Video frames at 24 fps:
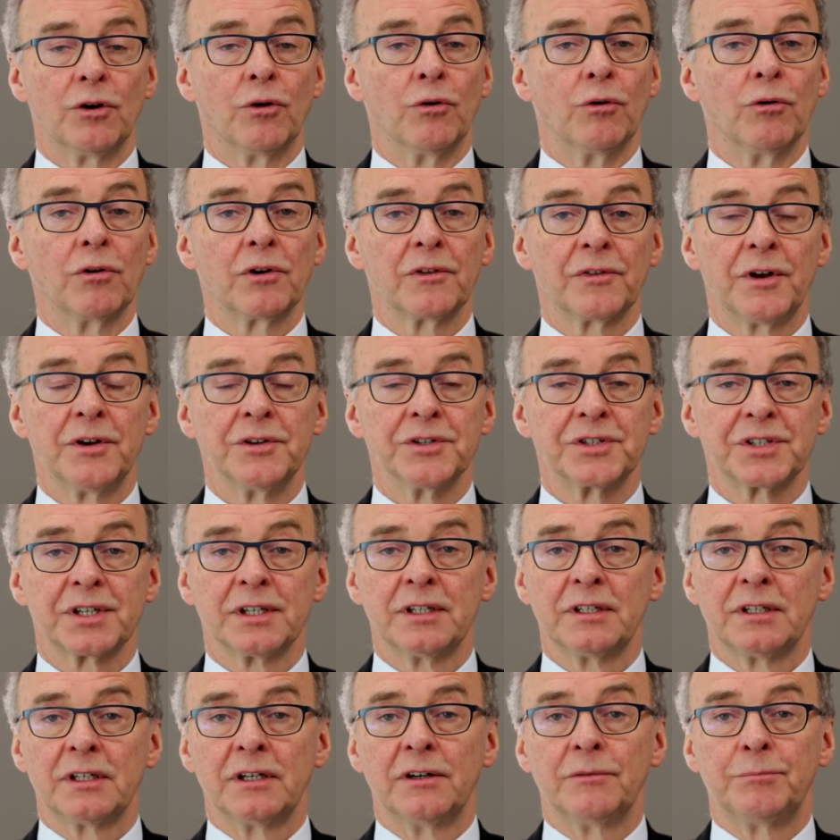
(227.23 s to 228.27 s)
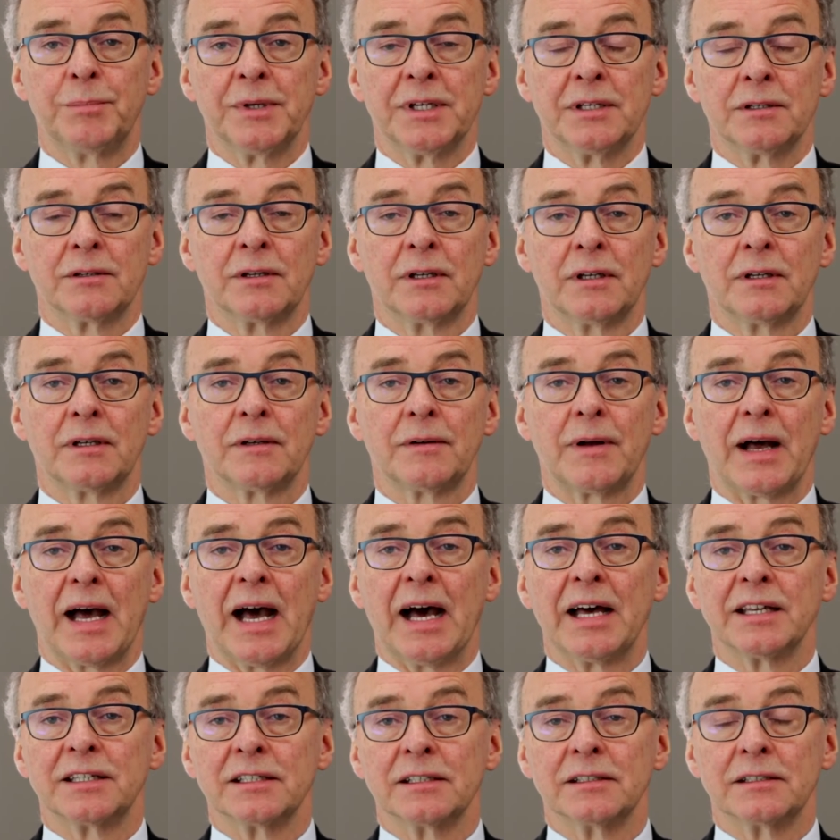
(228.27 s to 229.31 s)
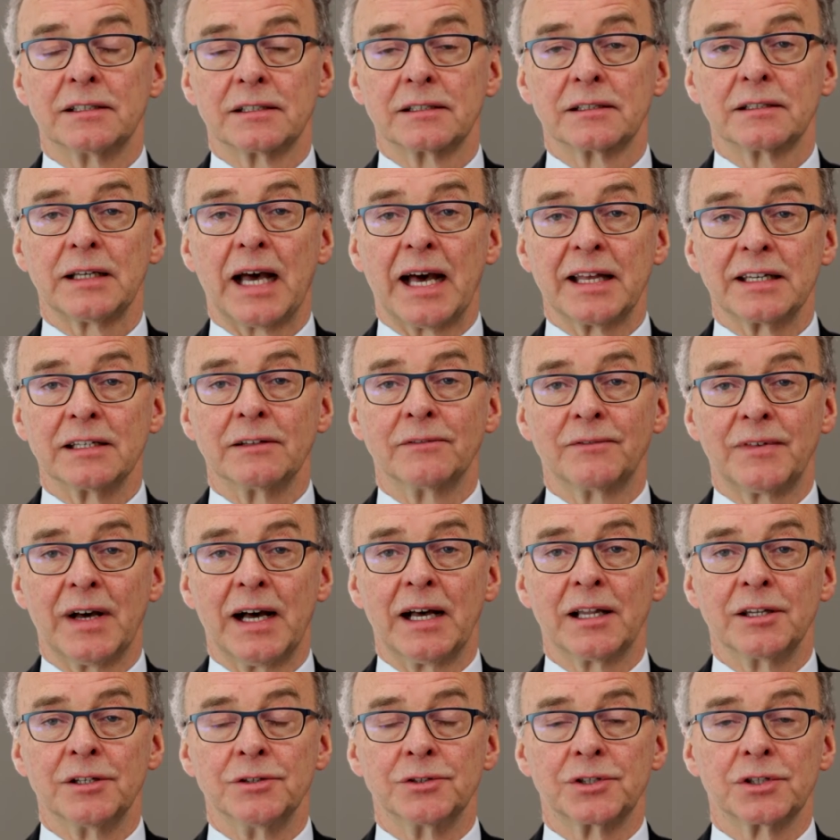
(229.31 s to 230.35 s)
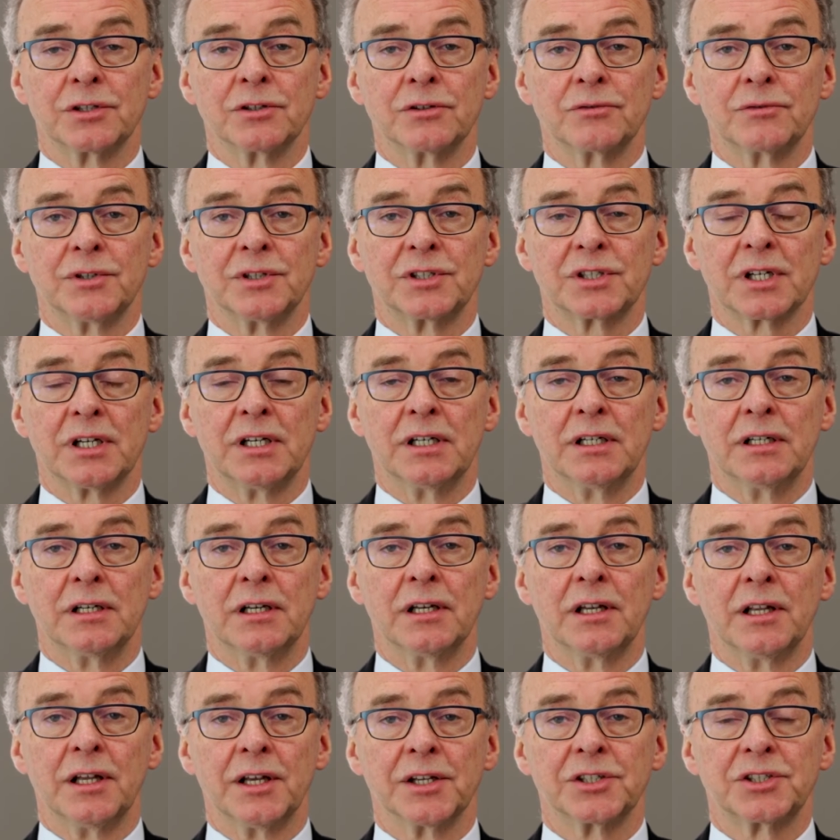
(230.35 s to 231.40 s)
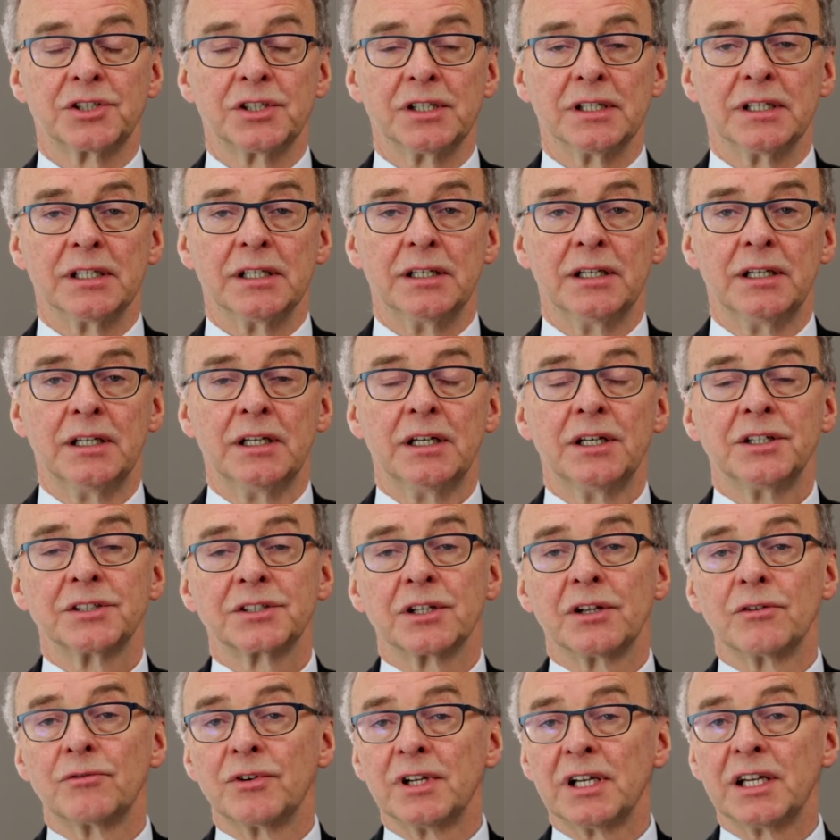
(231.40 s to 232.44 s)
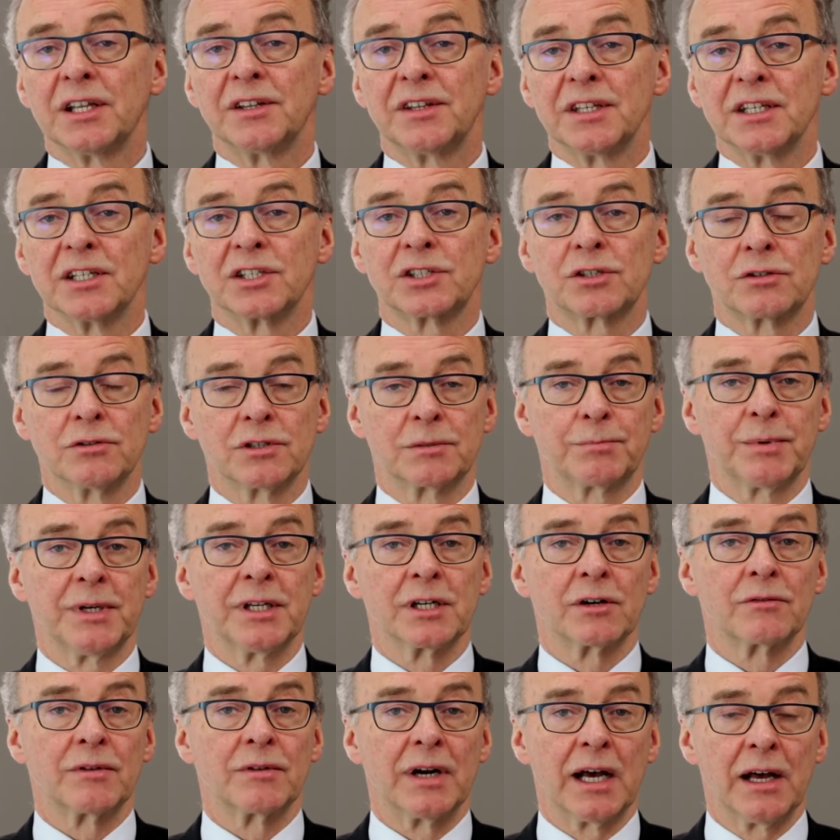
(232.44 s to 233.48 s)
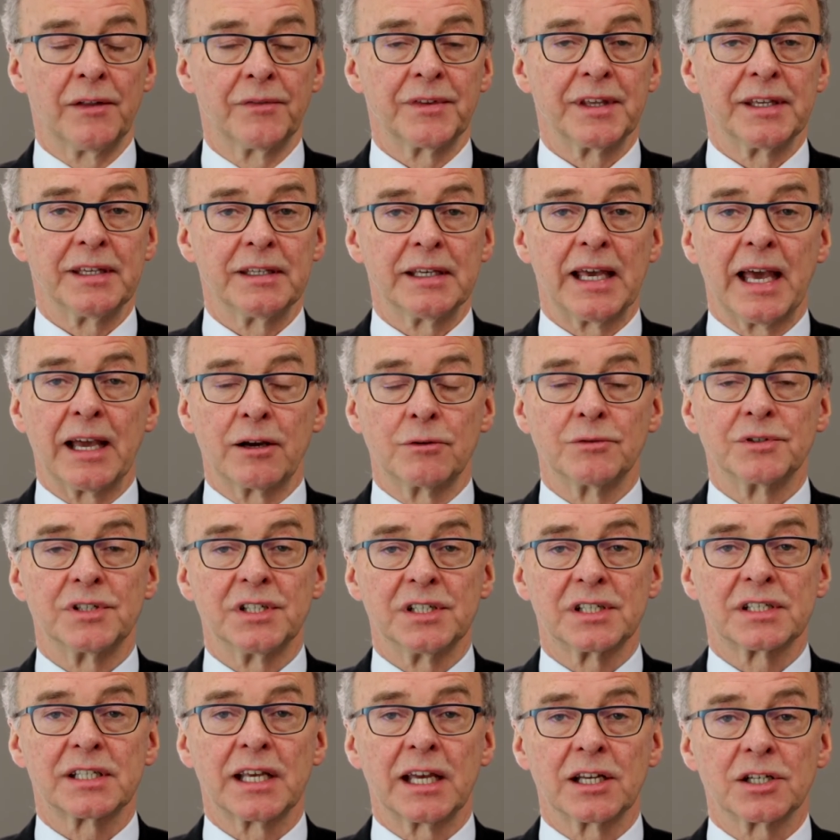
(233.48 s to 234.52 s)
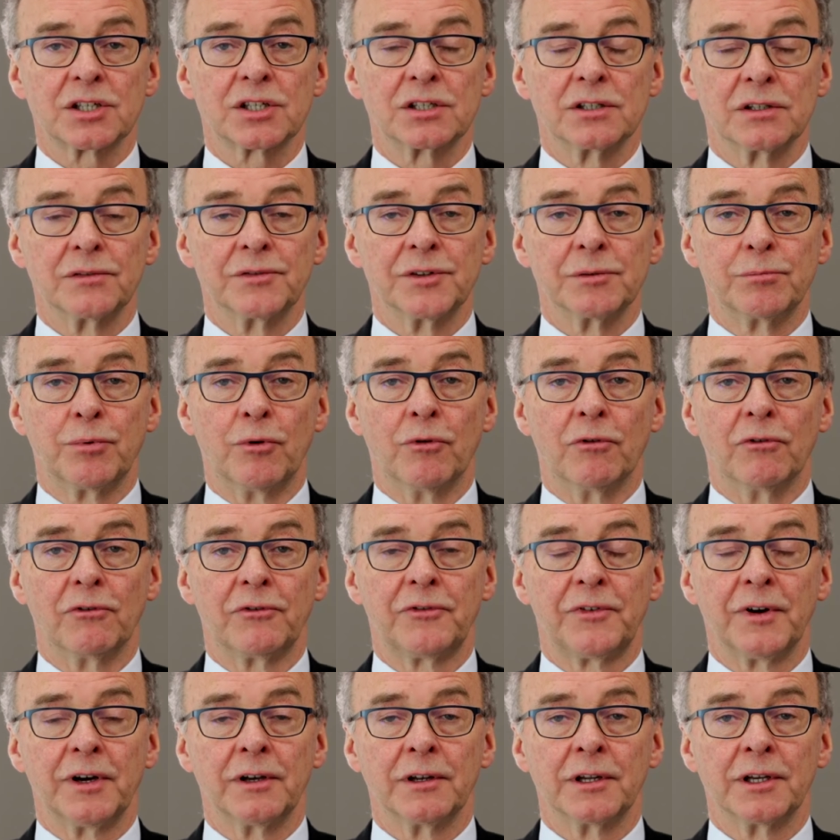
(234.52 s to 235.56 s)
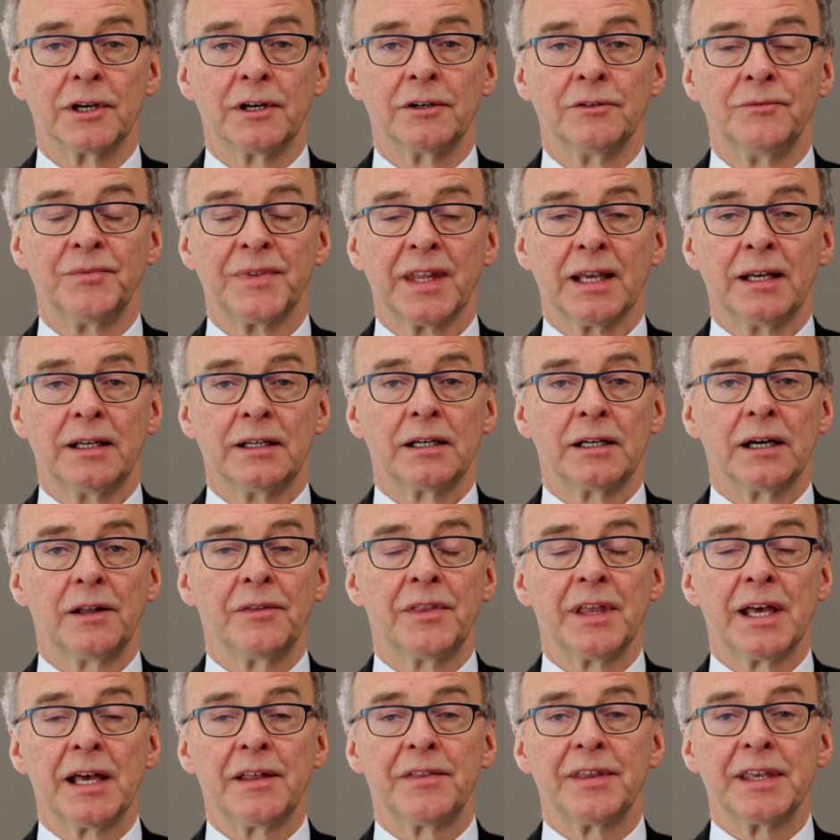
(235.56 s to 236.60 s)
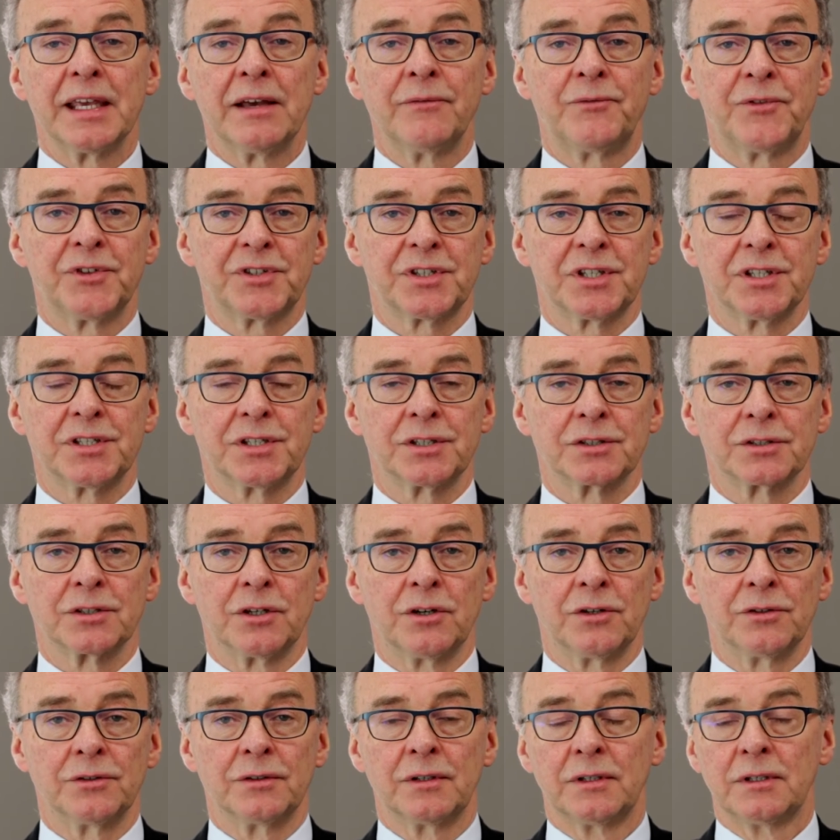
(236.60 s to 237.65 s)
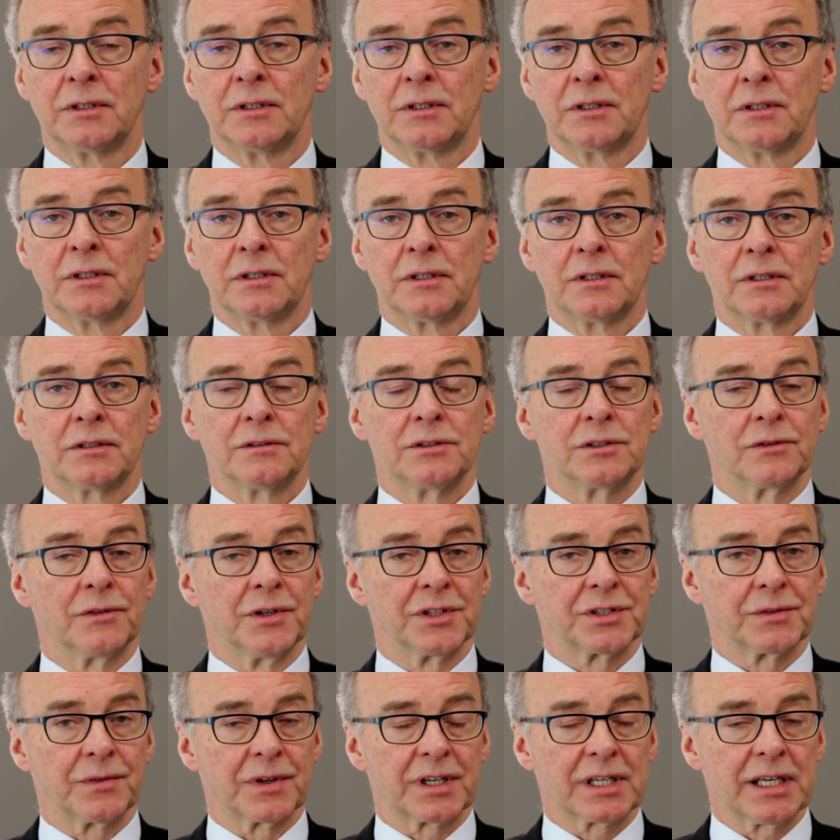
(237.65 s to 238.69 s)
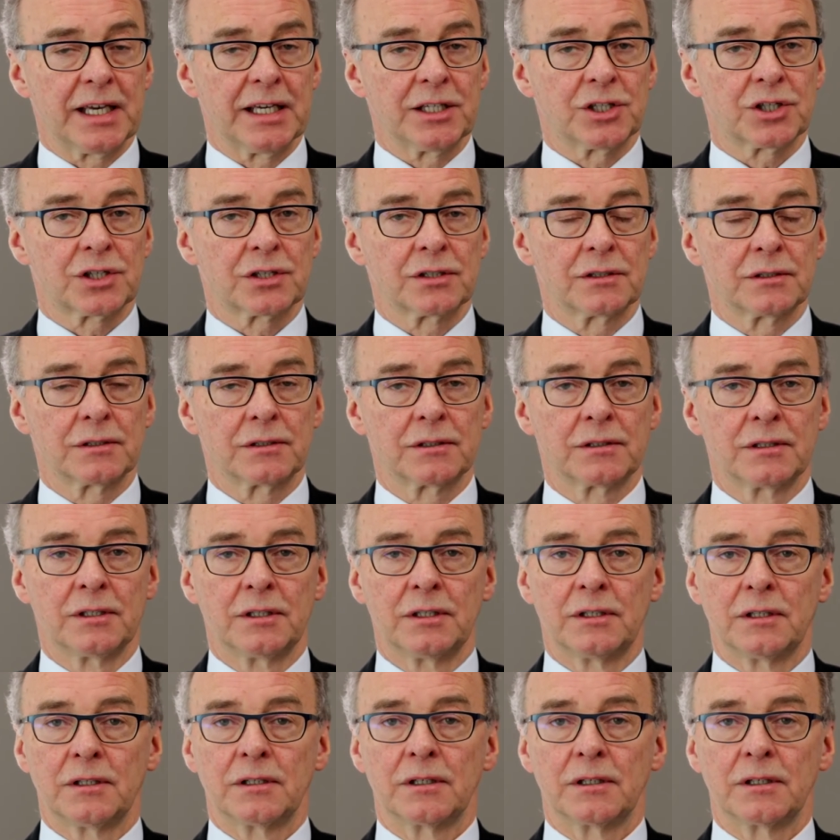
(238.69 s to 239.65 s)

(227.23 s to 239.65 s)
All of those have been adding value to the return last year. So really the issue has been around the equity section of the portfolio, and there the emphasis is on diversification